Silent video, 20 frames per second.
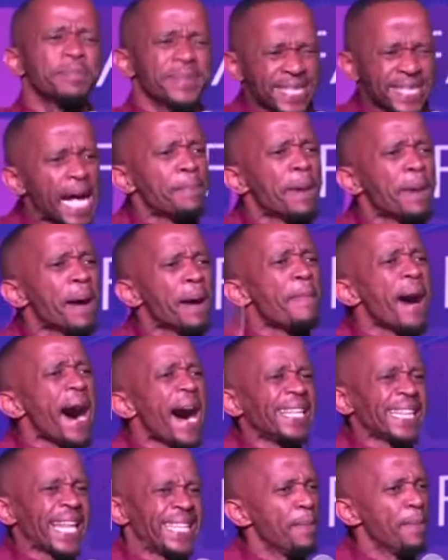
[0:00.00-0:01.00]

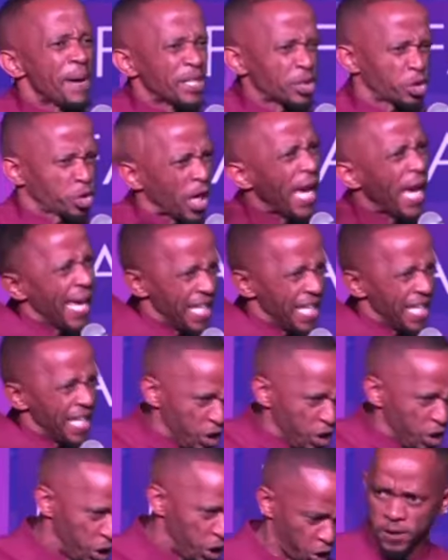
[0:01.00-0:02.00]
amabandla, they must
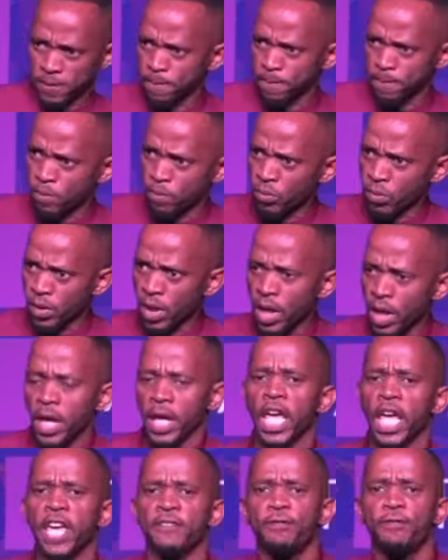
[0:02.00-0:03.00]
change.
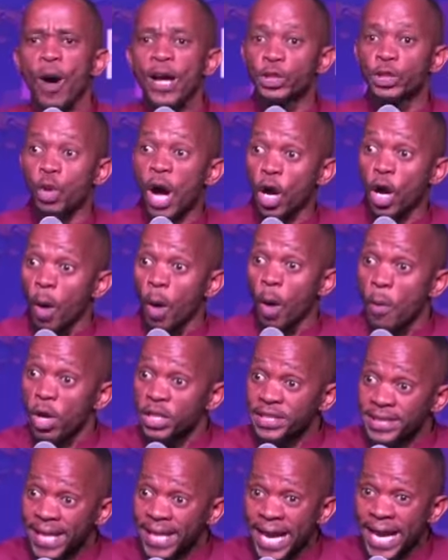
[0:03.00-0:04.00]
If you want to
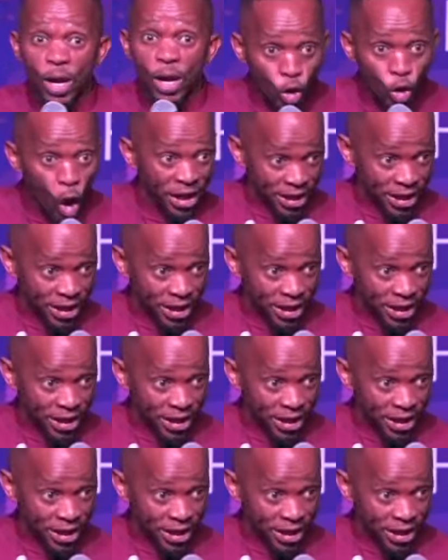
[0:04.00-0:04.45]
accommodate what God is